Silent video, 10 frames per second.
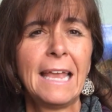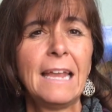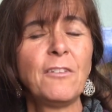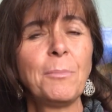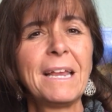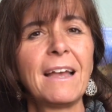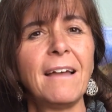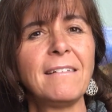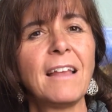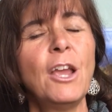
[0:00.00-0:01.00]
It's
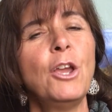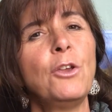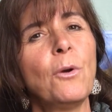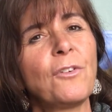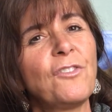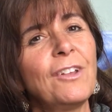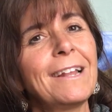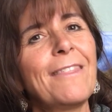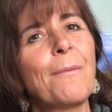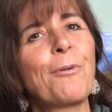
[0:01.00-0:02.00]
because you're
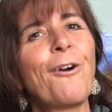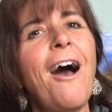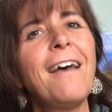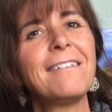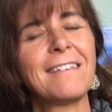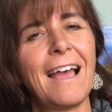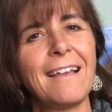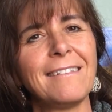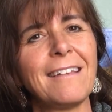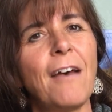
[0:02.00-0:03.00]
still in the
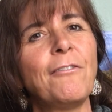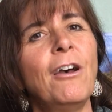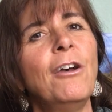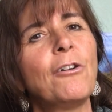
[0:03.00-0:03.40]
process of